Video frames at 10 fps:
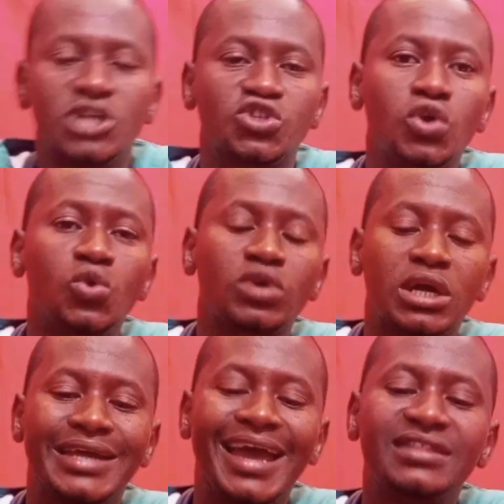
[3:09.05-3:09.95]
So you
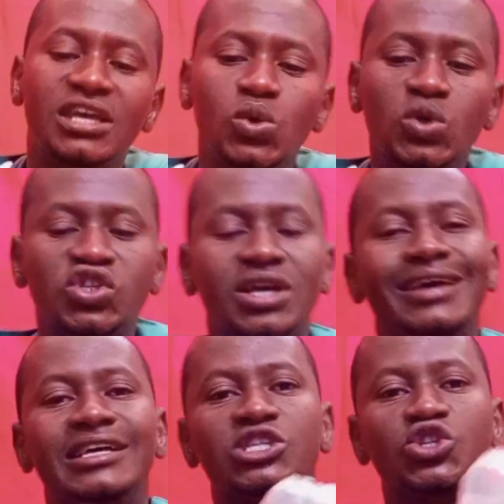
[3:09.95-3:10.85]
can either use
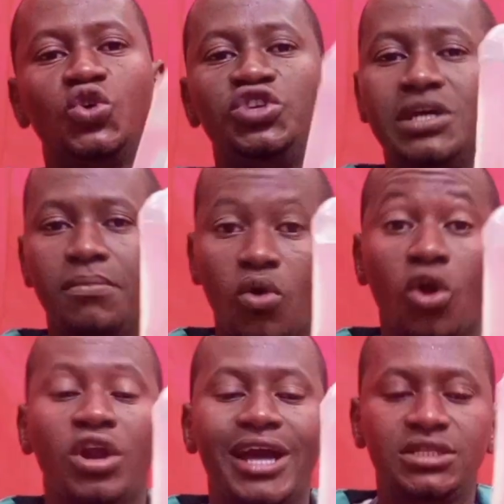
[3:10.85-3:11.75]
sodium
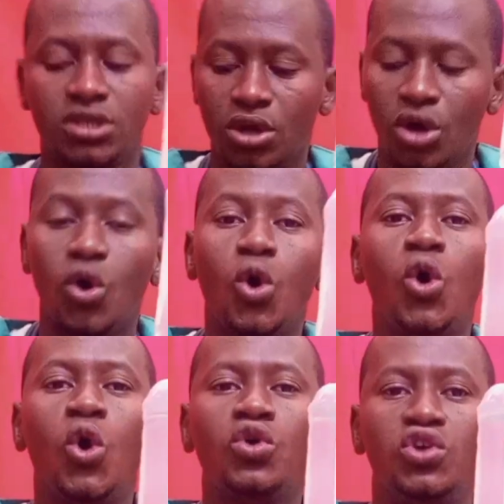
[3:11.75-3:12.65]
chloride
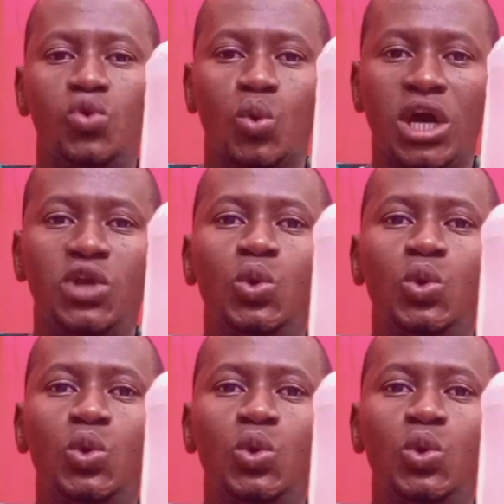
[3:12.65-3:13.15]
or you can